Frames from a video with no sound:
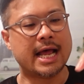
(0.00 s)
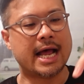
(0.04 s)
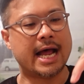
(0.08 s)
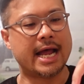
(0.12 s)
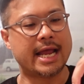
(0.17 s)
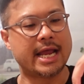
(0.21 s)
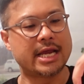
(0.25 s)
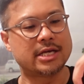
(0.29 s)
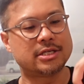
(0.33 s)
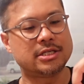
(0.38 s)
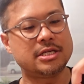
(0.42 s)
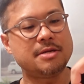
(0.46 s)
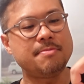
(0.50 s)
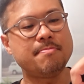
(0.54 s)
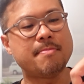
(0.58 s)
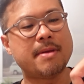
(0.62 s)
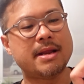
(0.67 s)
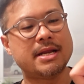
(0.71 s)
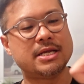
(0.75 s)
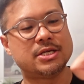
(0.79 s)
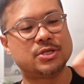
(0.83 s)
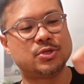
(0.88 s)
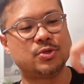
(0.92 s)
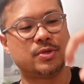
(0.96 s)
I actually
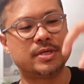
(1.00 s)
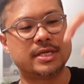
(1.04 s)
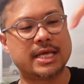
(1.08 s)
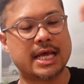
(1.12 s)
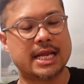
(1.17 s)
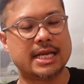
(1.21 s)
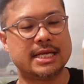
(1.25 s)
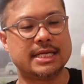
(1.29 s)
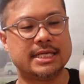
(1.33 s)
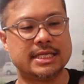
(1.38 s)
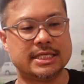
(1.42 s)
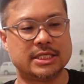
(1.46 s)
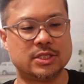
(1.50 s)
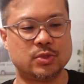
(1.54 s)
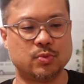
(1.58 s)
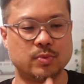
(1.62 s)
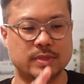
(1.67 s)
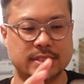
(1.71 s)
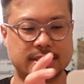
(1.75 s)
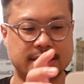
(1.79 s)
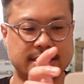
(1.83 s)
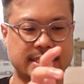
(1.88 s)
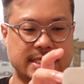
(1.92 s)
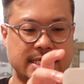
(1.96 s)
managed to get this
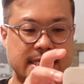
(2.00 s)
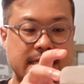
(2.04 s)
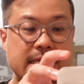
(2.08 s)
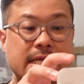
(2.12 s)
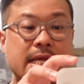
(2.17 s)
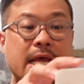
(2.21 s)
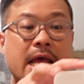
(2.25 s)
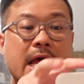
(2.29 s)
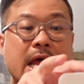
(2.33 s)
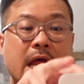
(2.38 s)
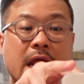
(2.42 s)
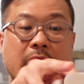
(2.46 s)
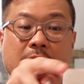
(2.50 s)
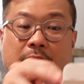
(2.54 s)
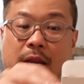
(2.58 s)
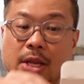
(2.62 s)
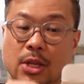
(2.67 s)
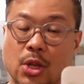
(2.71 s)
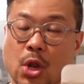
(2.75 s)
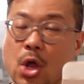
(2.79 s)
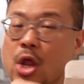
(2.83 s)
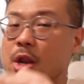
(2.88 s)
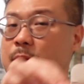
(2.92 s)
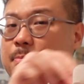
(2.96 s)
whiskey
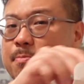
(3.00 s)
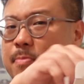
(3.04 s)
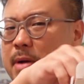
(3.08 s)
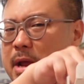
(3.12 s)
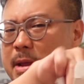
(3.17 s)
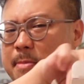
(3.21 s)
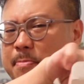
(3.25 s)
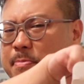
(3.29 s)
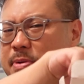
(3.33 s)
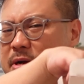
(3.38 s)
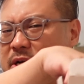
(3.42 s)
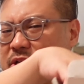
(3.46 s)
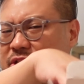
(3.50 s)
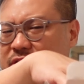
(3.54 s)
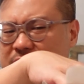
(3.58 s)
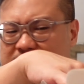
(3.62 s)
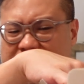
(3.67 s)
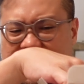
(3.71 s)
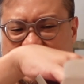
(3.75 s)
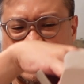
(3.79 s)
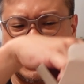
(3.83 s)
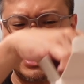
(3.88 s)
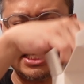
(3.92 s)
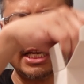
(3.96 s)
not by
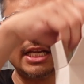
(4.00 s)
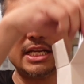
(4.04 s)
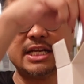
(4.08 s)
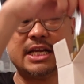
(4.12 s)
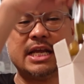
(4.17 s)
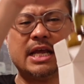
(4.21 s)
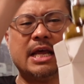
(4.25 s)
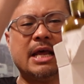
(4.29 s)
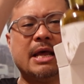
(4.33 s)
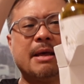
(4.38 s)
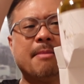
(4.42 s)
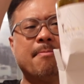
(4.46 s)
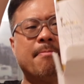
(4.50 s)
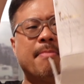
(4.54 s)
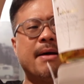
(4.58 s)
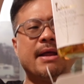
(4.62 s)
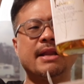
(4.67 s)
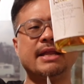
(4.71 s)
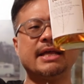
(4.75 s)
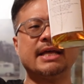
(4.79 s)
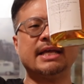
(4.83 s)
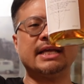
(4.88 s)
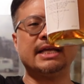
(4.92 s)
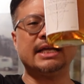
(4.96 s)
purchasing it,
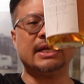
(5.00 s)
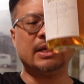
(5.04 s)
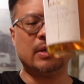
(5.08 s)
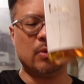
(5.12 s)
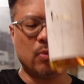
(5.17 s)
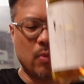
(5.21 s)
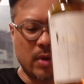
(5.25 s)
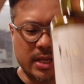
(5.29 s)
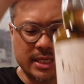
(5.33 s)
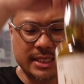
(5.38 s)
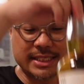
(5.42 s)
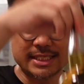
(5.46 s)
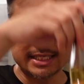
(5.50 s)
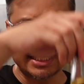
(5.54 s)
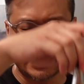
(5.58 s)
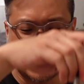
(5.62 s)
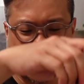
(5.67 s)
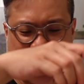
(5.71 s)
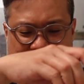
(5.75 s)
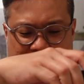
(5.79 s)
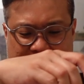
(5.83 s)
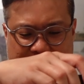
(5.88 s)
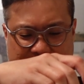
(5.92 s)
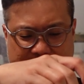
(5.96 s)
but once
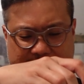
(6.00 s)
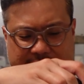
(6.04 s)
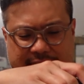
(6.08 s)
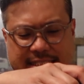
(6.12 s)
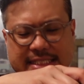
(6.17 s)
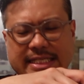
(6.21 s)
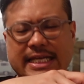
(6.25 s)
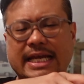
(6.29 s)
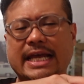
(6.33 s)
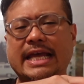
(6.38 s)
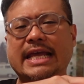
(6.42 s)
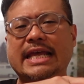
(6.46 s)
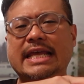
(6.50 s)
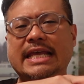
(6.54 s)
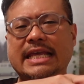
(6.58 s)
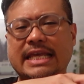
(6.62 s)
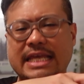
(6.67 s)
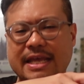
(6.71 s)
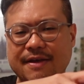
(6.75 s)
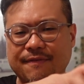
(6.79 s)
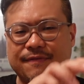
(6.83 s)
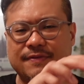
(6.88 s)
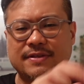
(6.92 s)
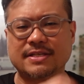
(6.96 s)
again it's a
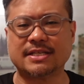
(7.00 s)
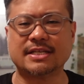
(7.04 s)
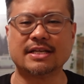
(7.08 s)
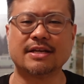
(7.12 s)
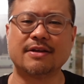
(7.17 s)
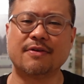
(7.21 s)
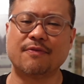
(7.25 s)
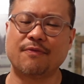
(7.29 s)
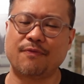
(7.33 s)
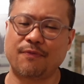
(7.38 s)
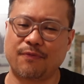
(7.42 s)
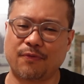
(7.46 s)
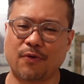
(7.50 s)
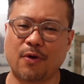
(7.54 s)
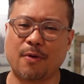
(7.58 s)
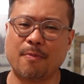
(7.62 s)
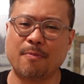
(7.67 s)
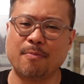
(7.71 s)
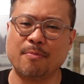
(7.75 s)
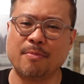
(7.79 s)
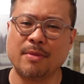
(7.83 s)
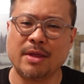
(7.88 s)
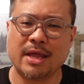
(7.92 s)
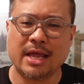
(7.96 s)
gift
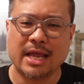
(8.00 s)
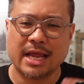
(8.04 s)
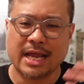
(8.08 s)
from